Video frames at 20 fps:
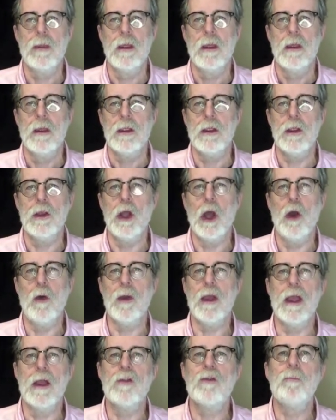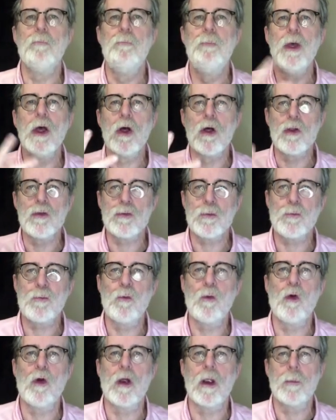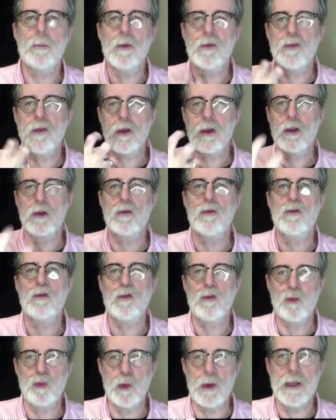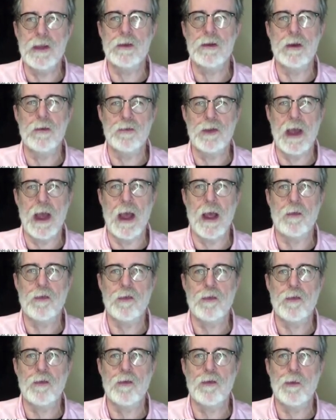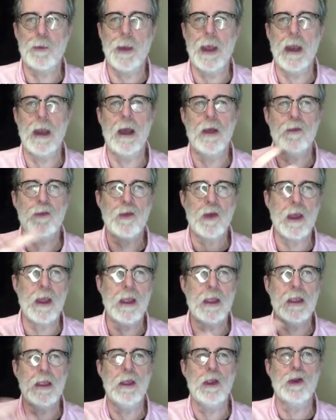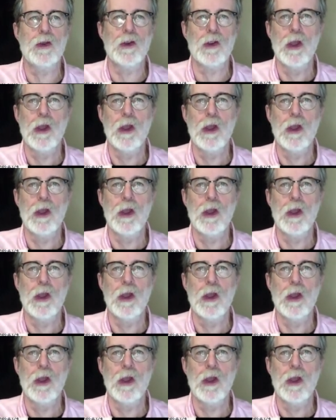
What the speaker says: It's built for a particular suite of tasks. And I say here,